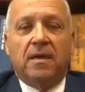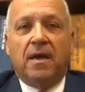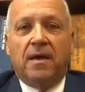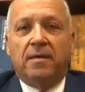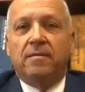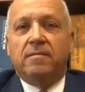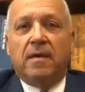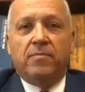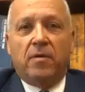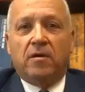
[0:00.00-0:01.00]
Hi,
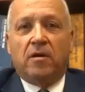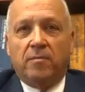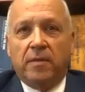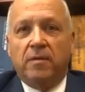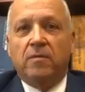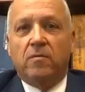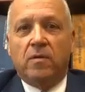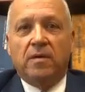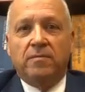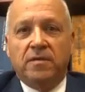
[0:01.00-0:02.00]
I'm Paul Coleman.
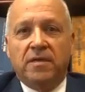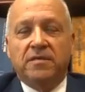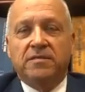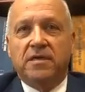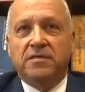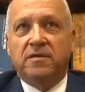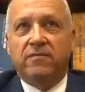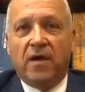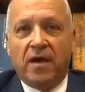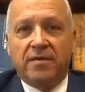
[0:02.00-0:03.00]
Welcome to another session
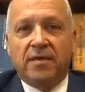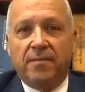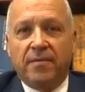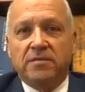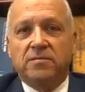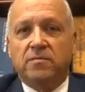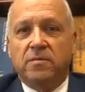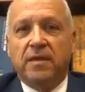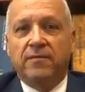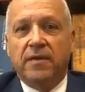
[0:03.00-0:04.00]
of Hot Topics
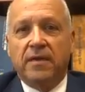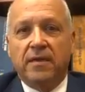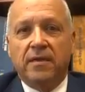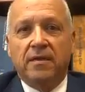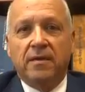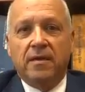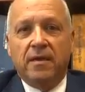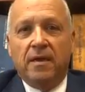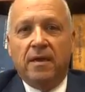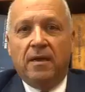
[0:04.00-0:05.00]
with FDD.
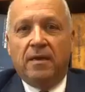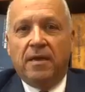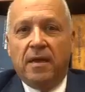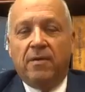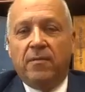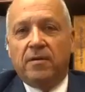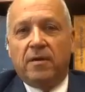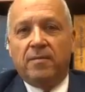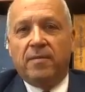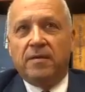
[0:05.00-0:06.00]
Today I want to
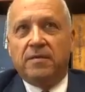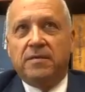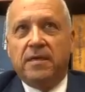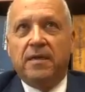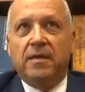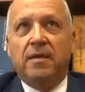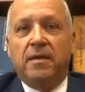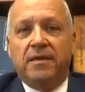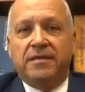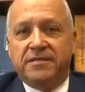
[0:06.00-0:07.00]
talk about 10
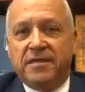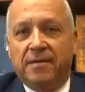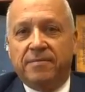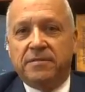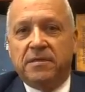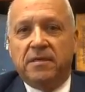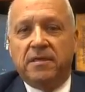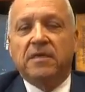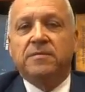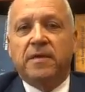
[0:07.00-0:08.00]
steps to
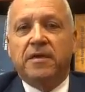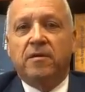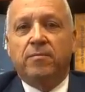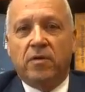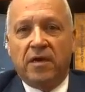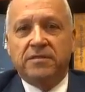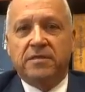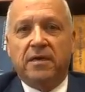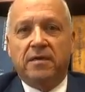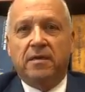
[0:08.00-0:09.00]
expedite your
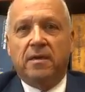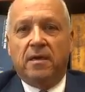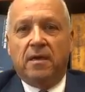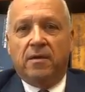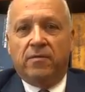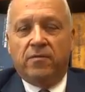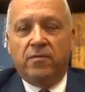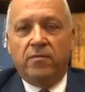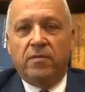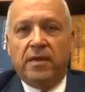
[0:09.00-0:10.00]
project
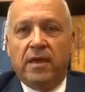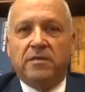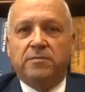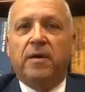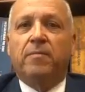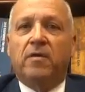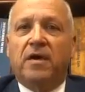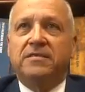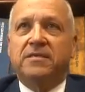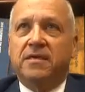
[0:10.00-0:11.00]
through the OSHPD
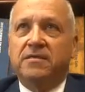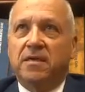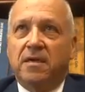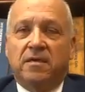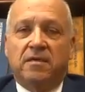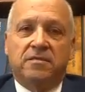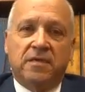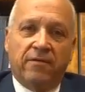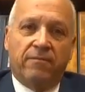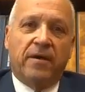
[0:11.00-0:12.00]
process to
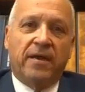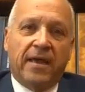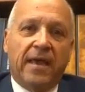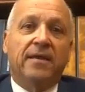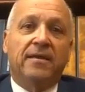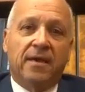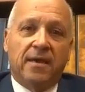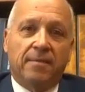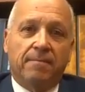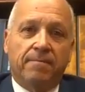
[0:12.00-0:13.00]
save money and
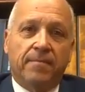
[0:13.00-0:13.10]
time.